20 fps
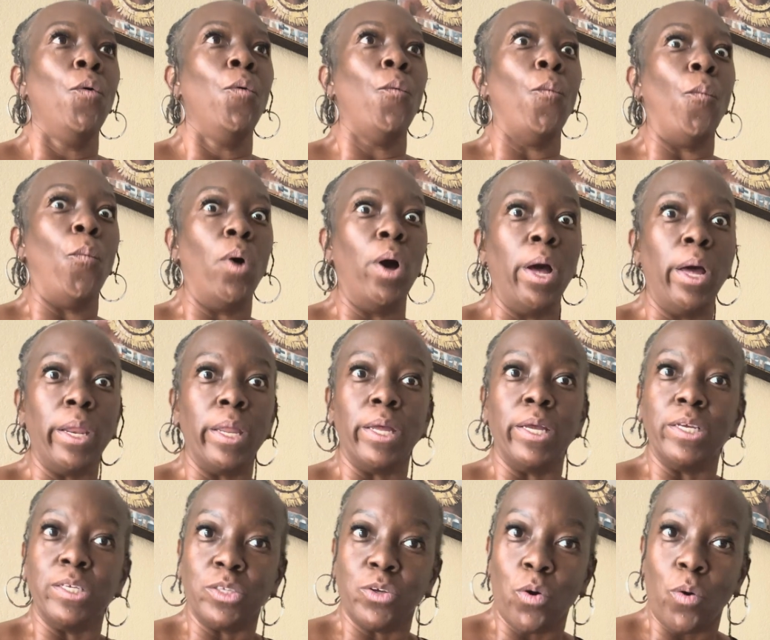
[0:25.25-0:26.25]
What
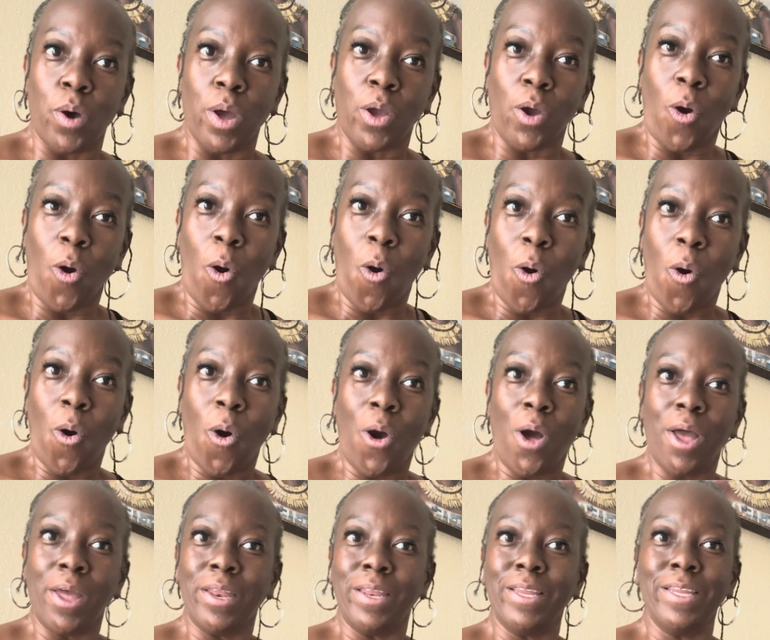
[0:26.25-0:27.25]
is going
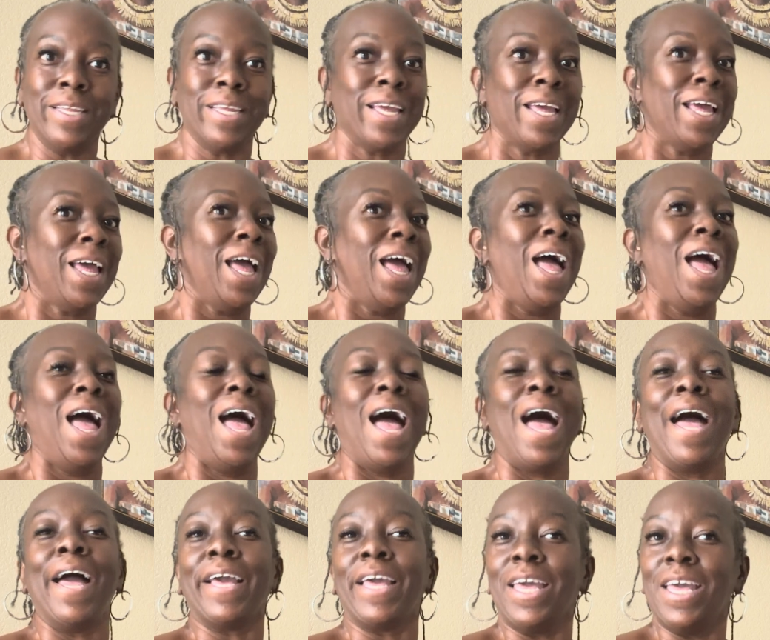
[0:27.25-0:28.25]
on?
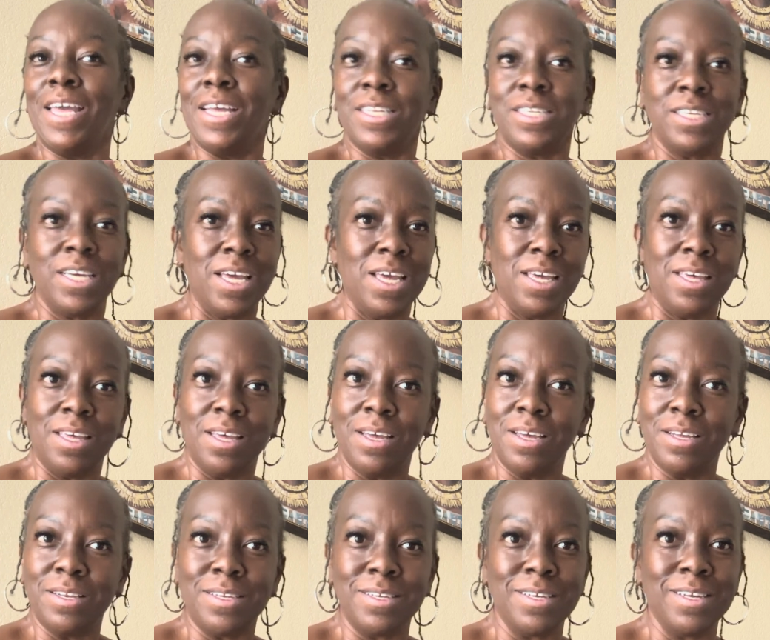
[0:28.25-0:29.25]
I can't take
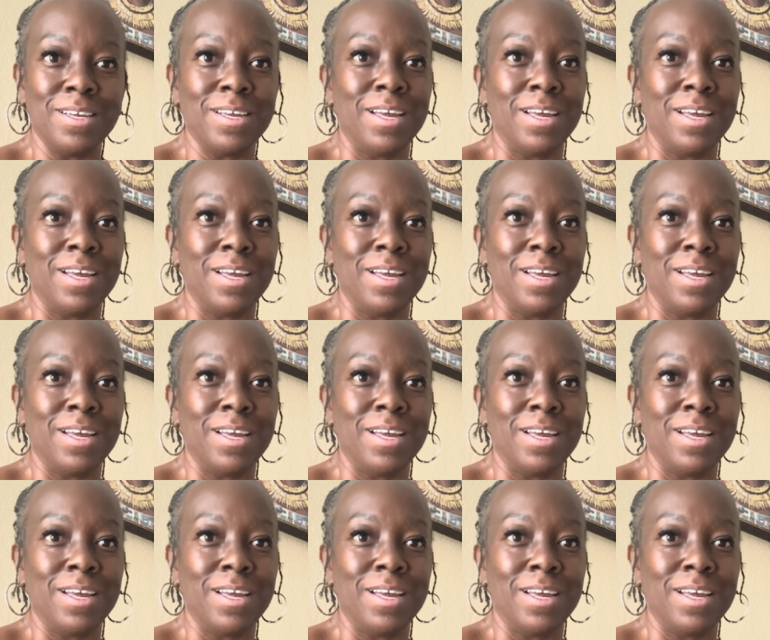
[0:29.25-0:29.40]
it.